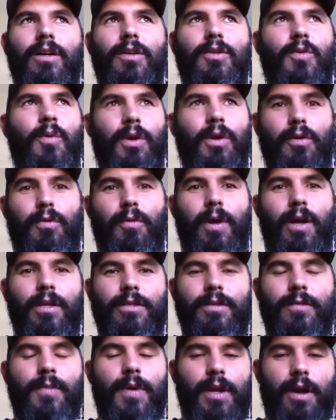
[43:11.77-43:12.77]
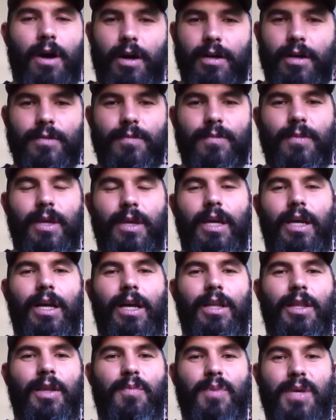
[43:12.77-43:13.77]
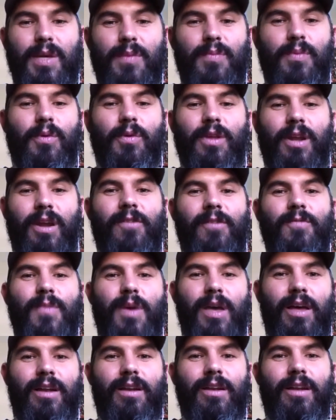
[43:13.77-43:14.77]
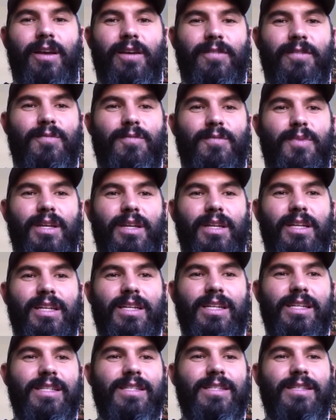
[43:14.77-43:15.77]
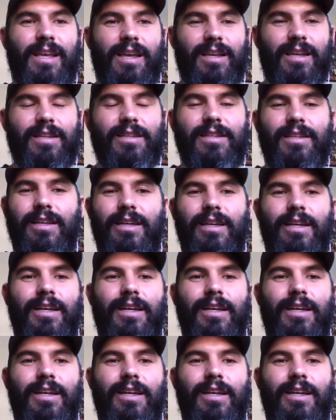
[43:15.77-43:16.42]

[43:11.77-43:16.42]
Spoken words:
Twitter threads have been awesome. The people that I've met have been insane.